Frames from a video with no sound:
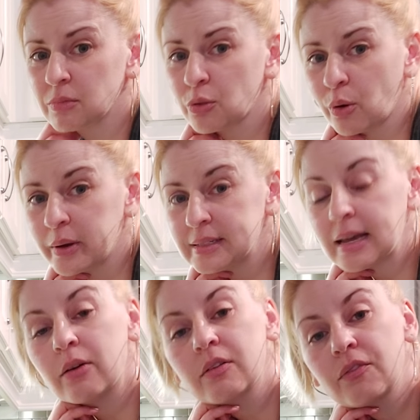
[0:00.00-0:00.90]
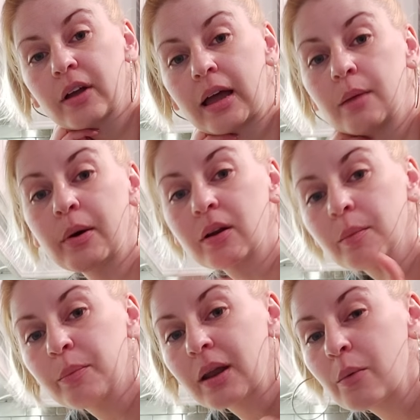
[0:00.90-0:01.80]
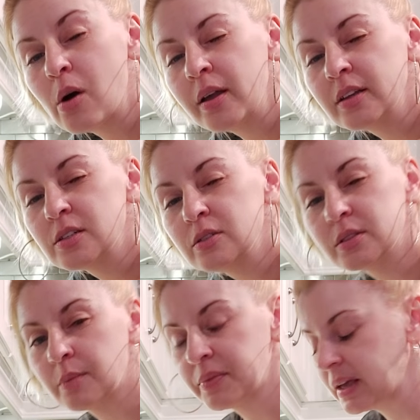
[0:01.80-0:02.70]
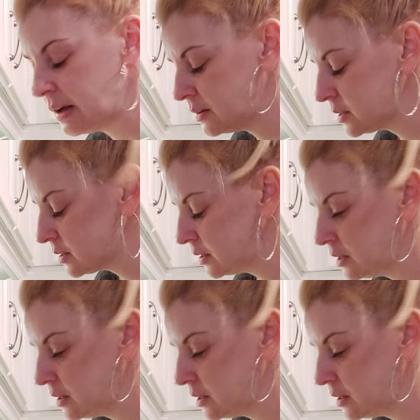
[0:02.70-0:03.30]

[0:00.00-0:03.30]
throw it down and forget about it, but I want you to do something else.